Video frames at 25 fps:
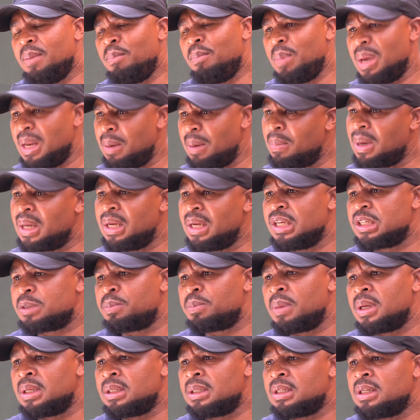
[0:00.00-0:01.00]
Man
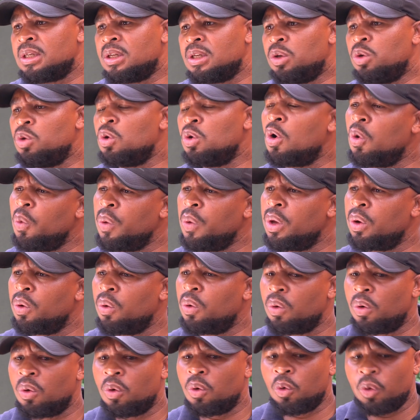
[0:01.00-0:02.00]
management,
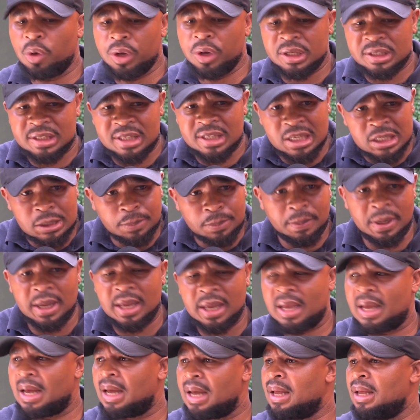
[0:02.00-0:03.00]
knowing who is this
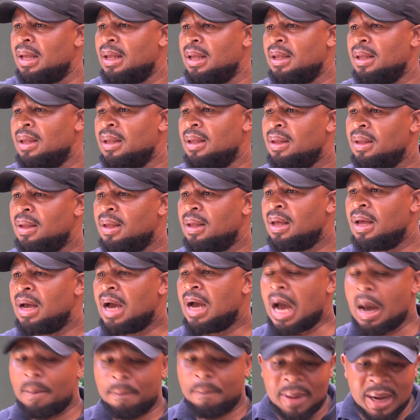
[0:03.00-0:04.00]
player,
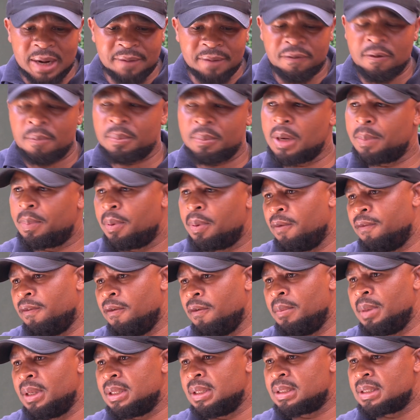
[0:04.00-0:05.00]
apart from the
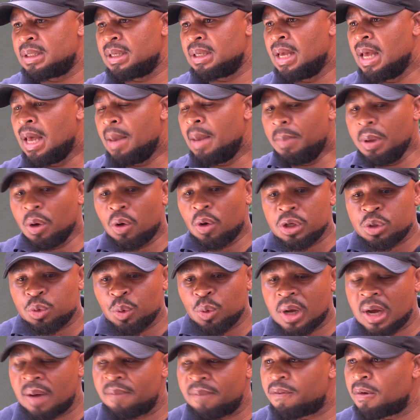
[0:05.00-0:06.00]
performance, because
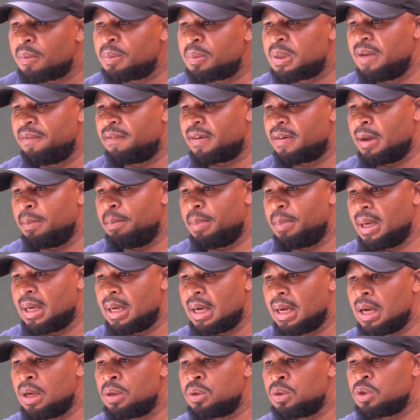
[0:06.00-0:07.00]
we come from different
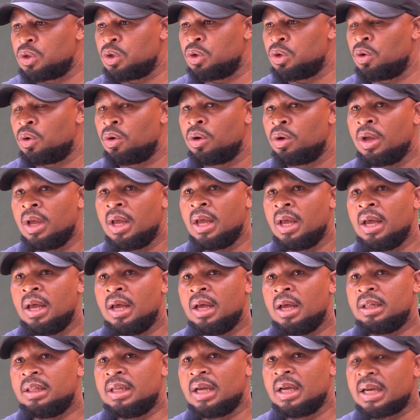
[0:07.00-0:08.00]
backgrounds, you know.
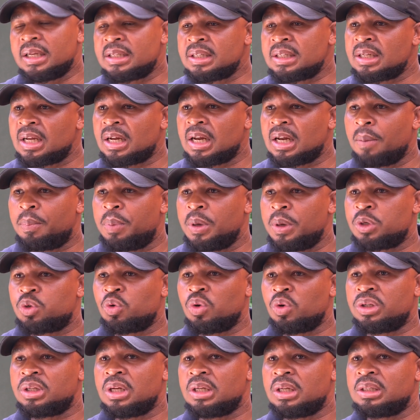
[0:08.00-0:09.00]
The reason that I
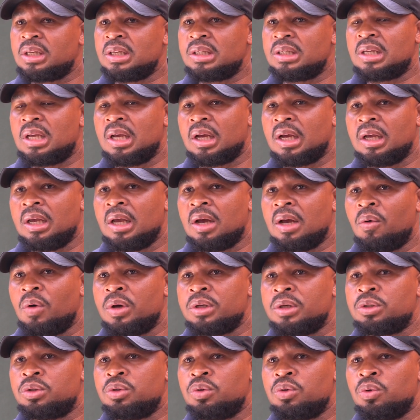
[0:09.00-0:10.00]
persuaded this career
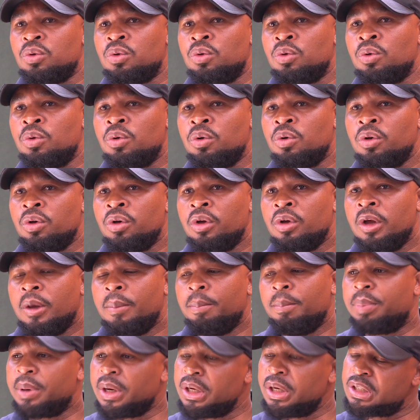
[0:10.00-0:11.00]
was to
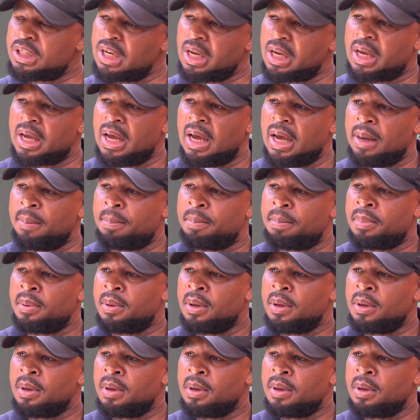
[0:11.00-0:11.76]
bridge the gap,